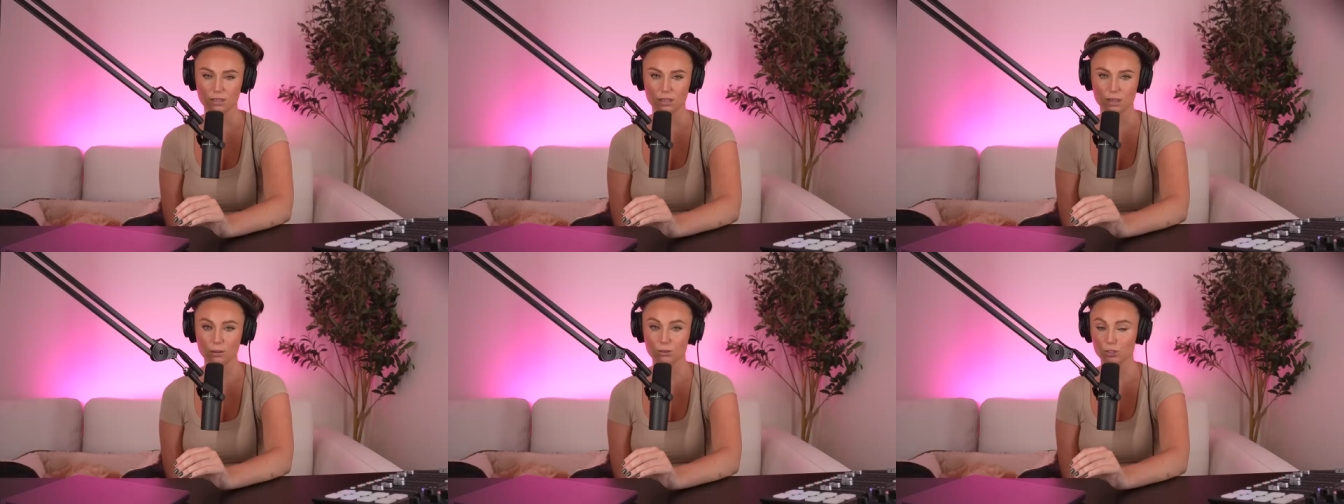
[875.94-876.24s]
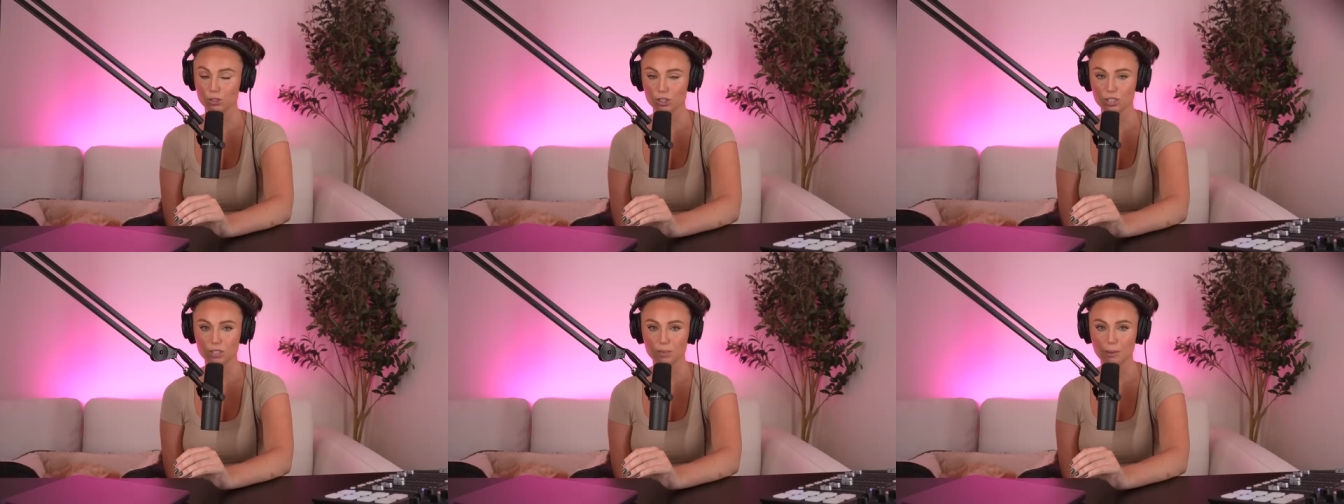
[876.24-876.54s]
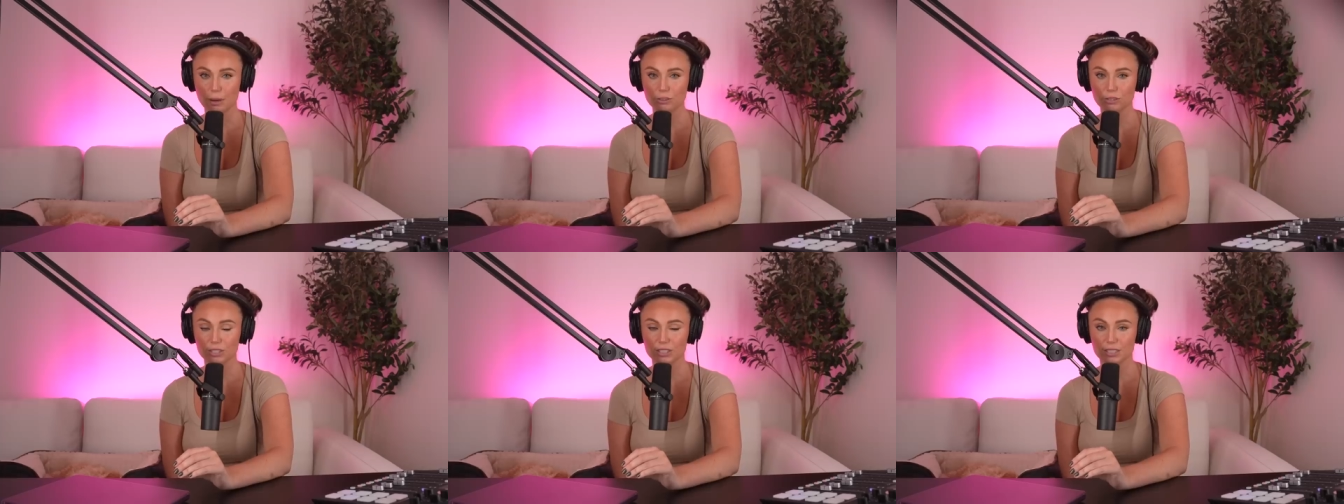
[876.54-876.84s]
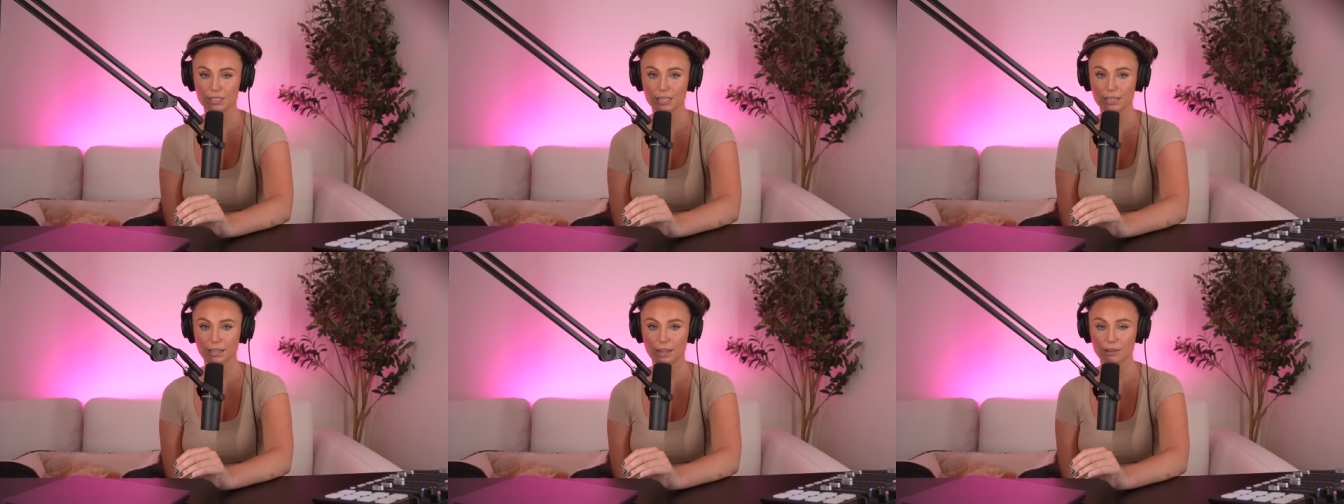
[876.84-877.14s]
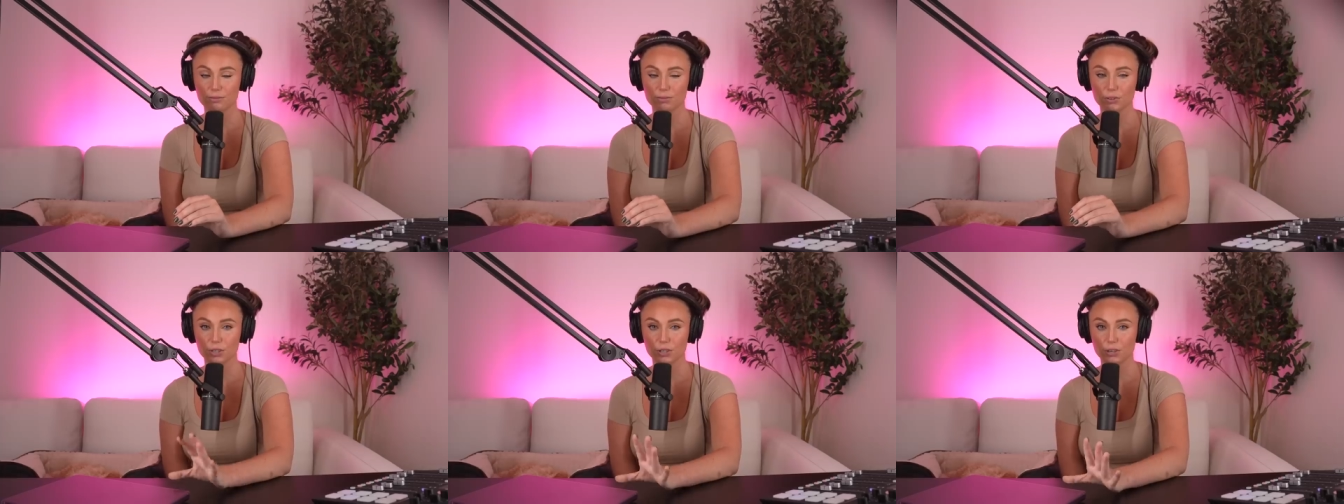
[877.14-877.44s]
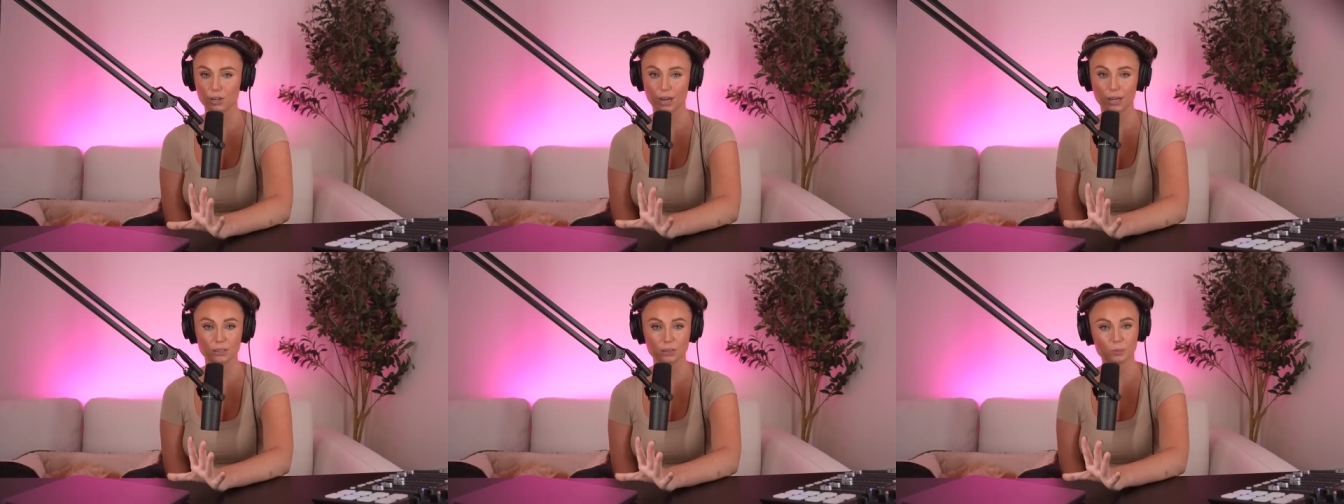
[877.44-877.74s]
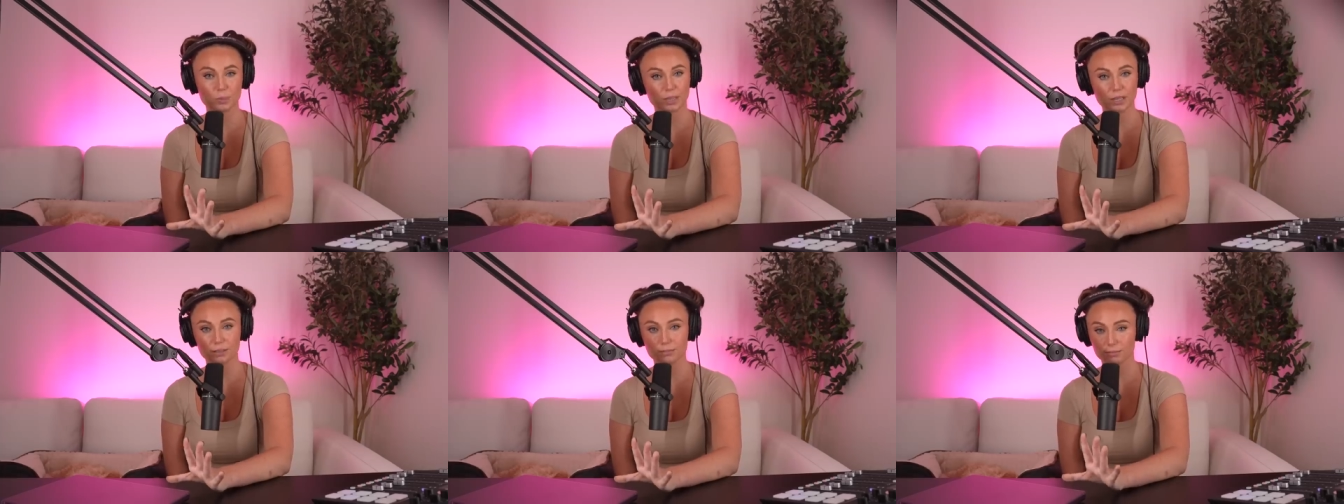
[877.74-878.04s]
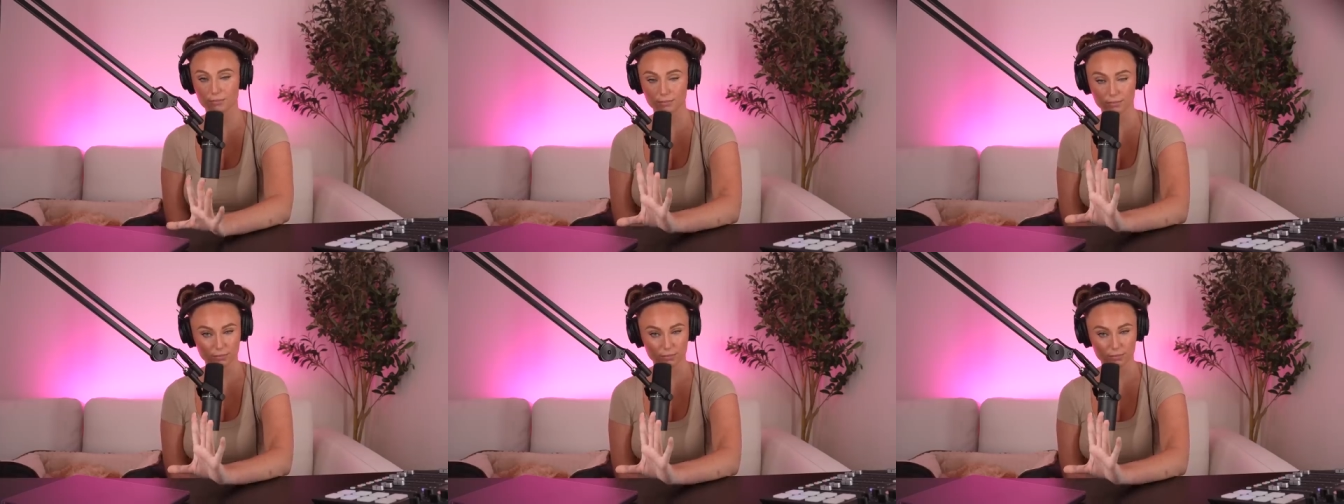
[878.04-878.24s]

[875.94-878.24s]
I was just about to sing that for you guys, but